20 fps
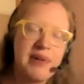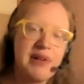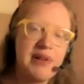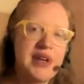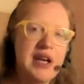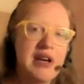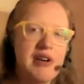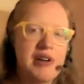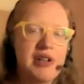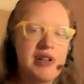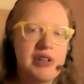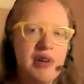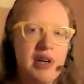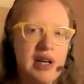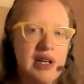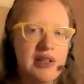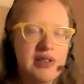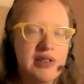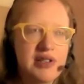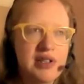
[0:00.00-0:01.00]
have
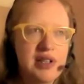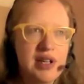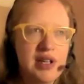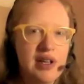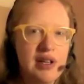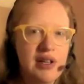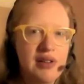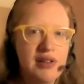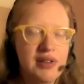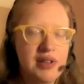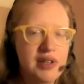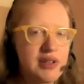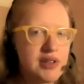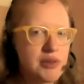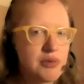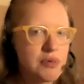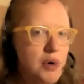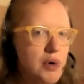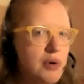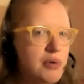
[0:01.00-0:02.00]
characterized the
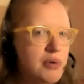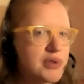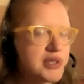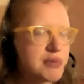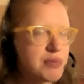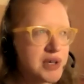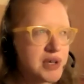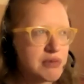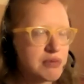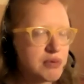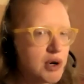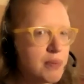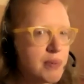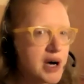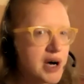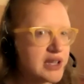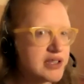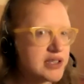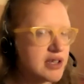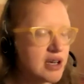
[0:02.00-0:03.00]
roles where
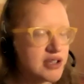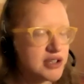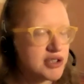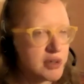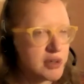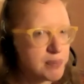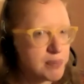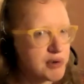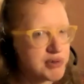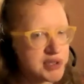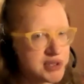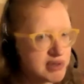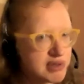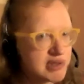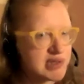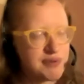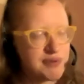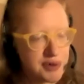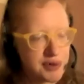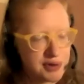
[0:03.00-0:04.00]
robots are sort of most
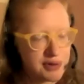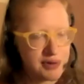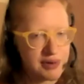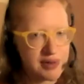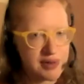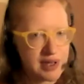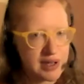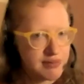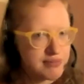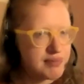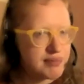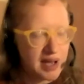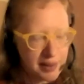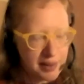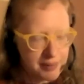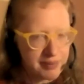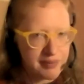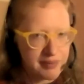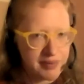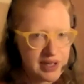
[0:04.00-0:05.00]
useful
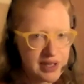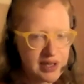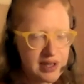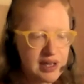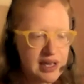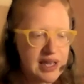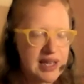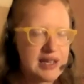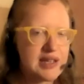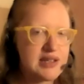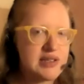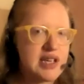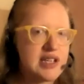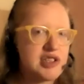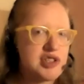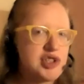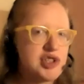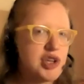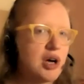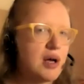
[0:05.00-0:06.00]
is
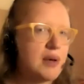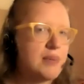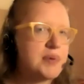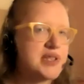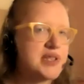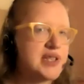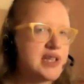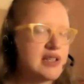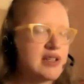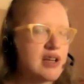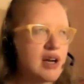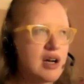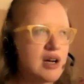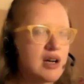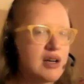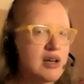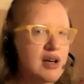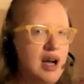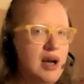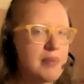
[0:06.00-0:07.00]
jobs that
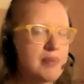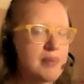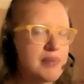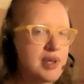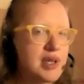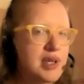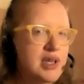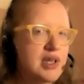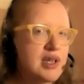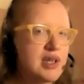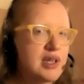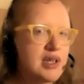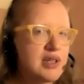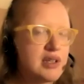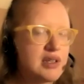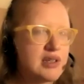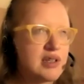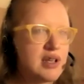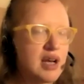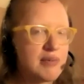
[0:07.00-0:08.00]
are
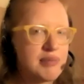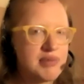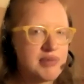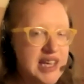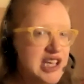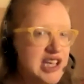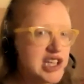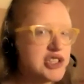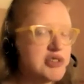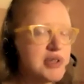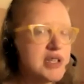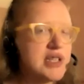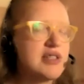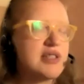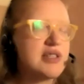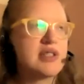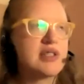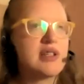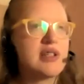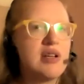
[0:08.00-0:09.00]

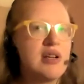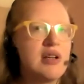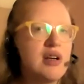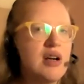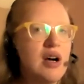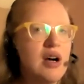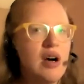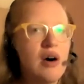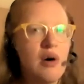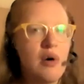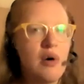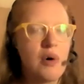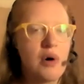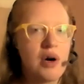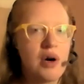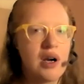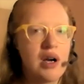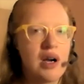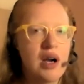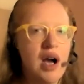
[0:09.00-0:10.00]
dangerous
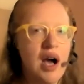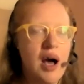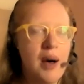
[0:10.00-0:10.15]
or